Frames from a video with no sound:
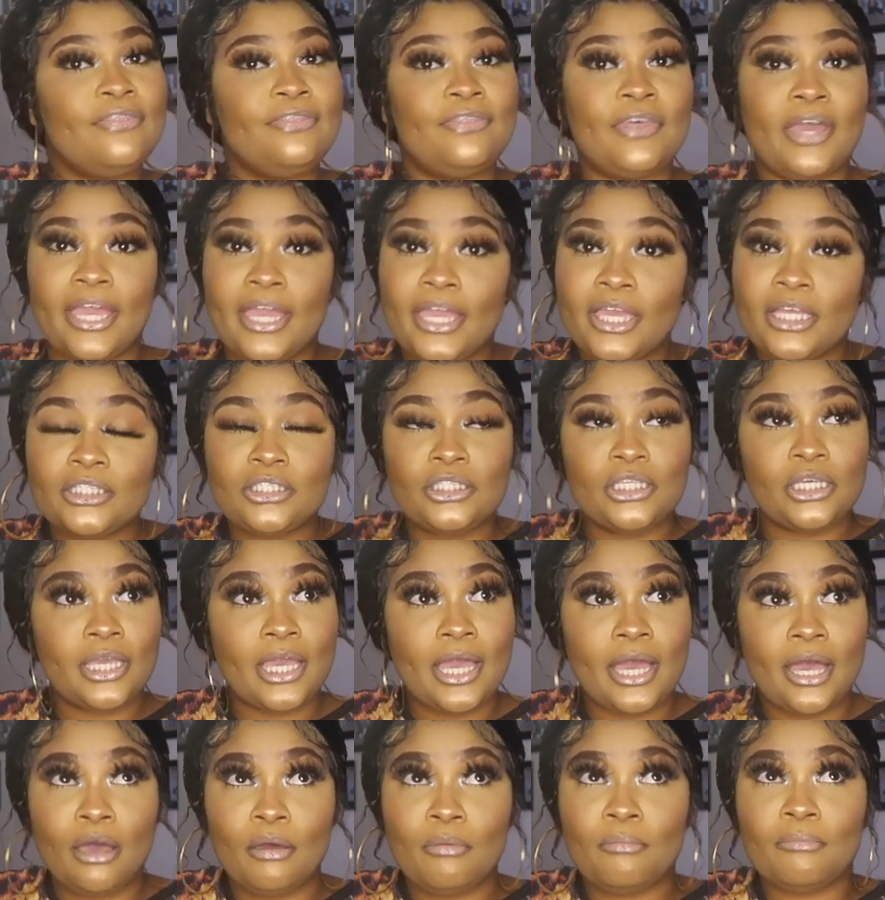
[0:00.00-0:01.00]
thing to
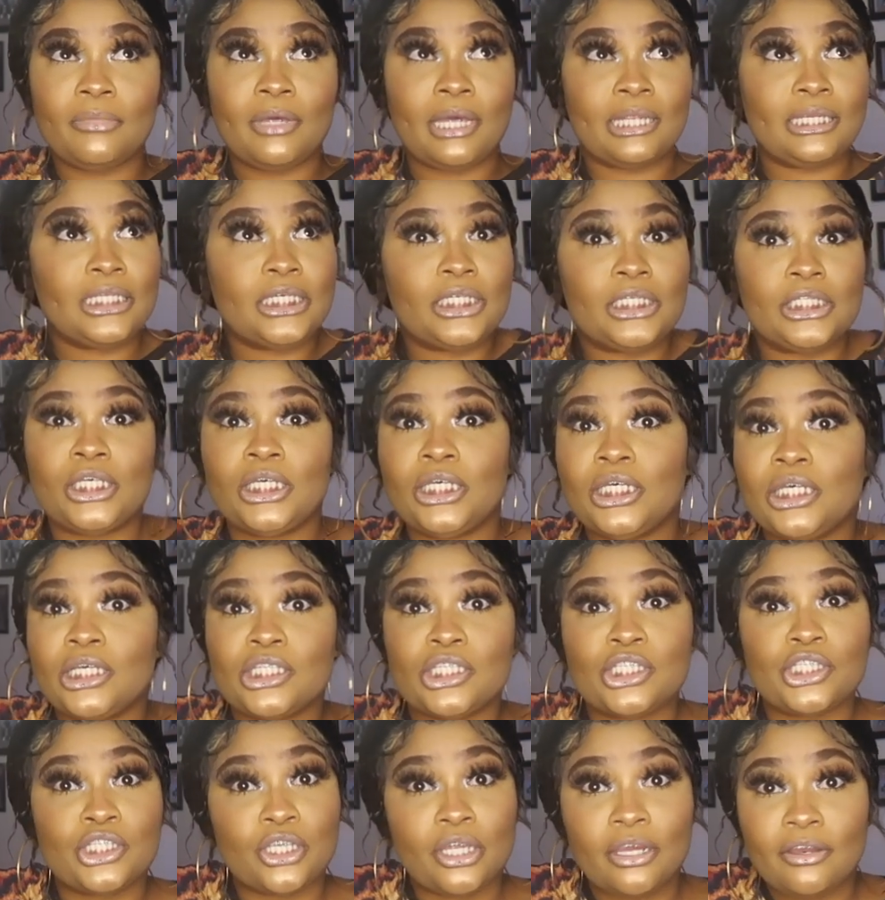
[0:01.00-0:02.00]
y'all, my little uh,
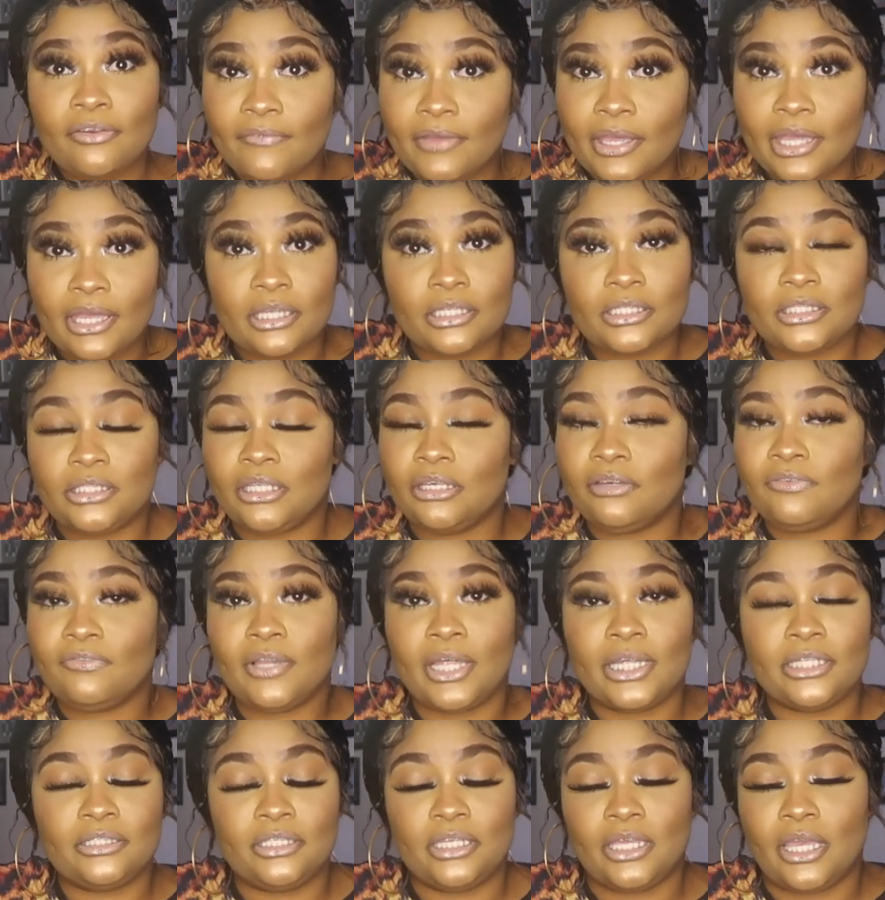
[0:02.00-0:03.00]
survey and stuff
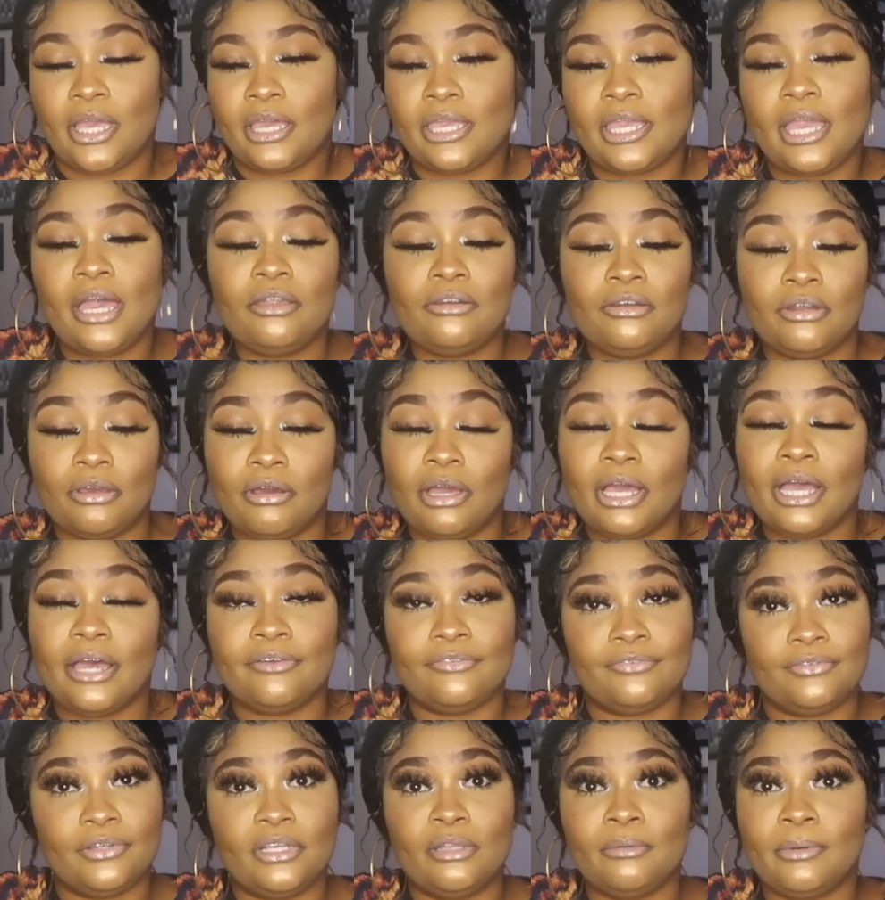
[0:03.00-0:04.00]
like to y'all. Y'all know how
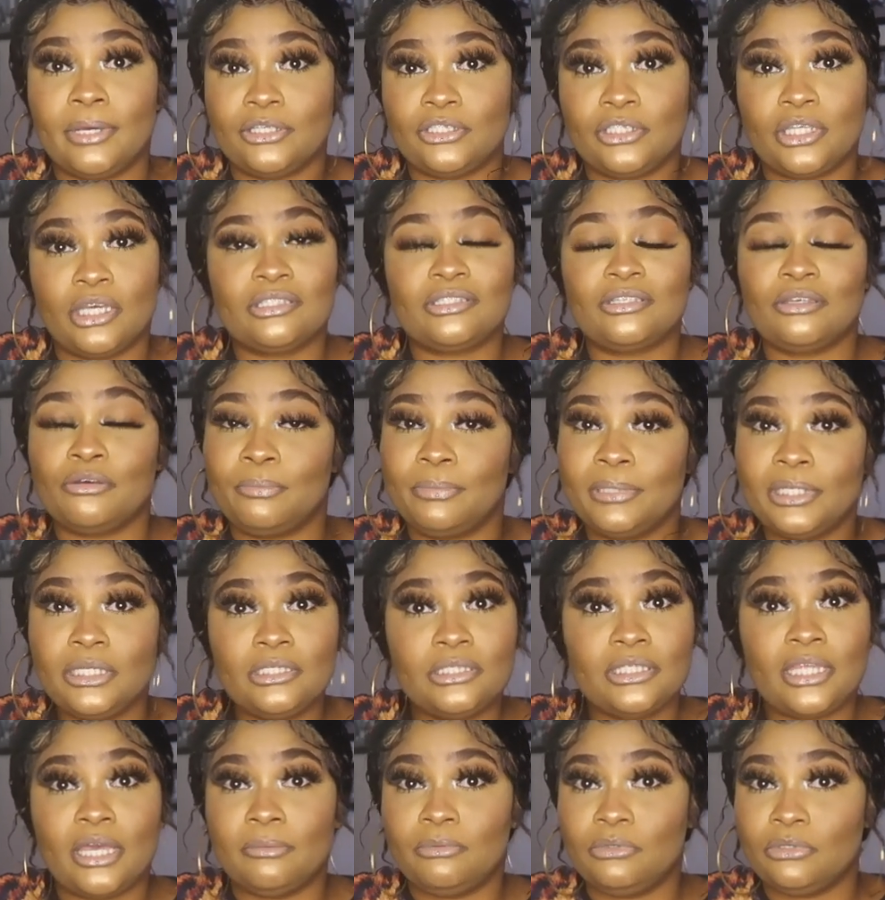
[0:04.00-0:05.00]
I feel about y'all, so
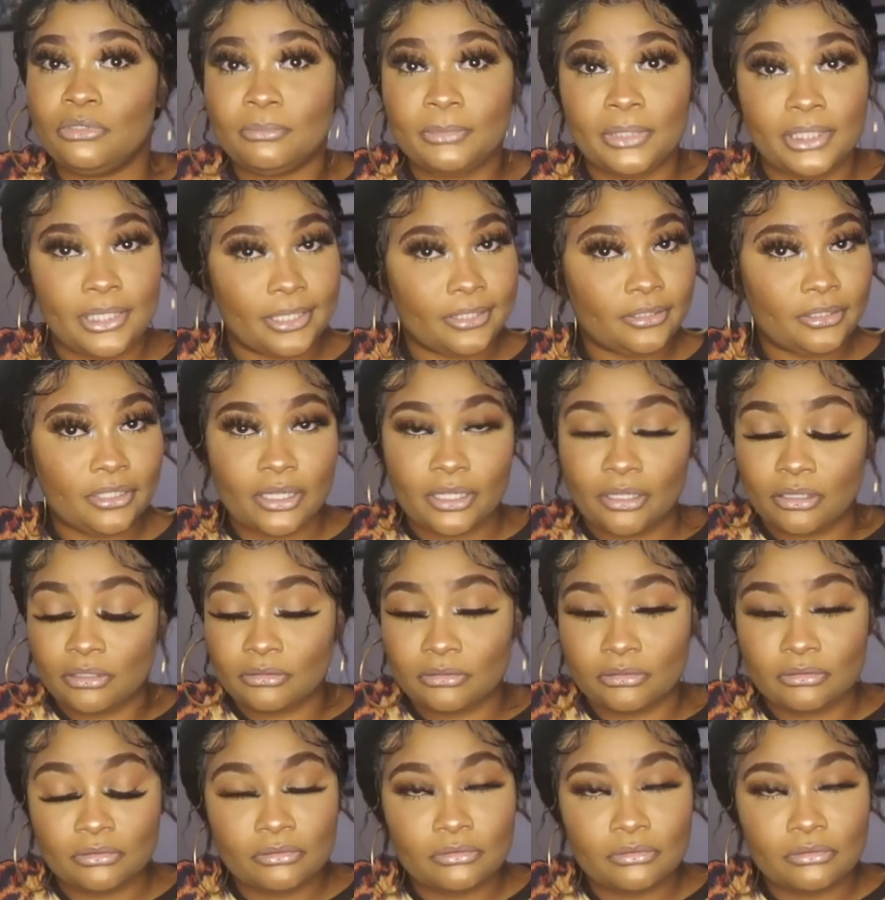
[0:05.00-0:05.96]
please stop doing me like that.